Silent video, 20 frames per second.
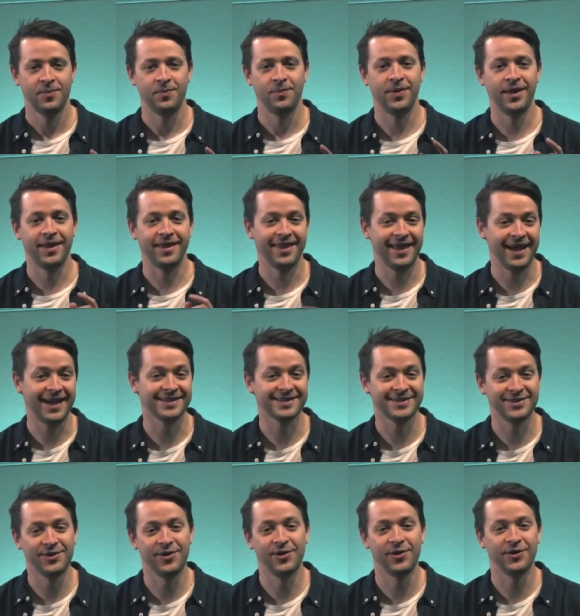But that's
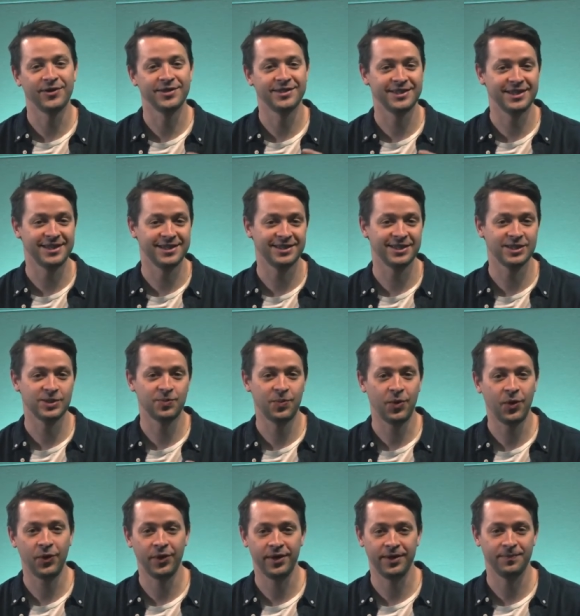not Jesus'
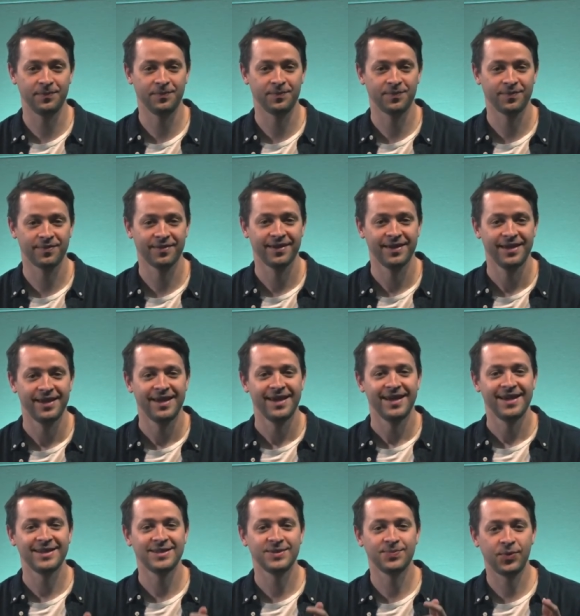point.
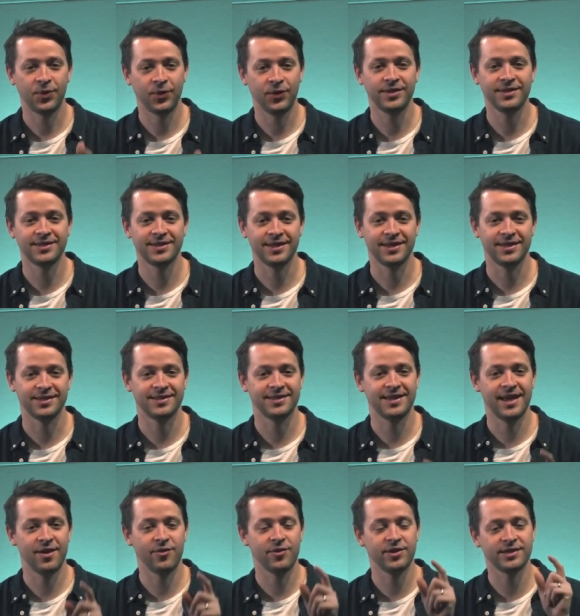His point is
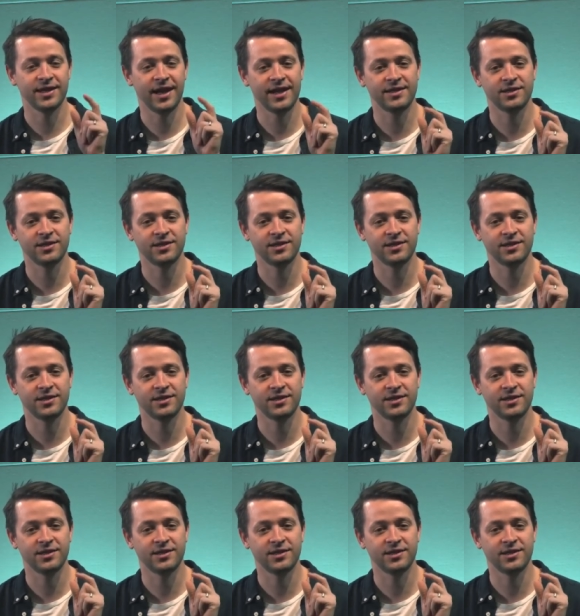there is a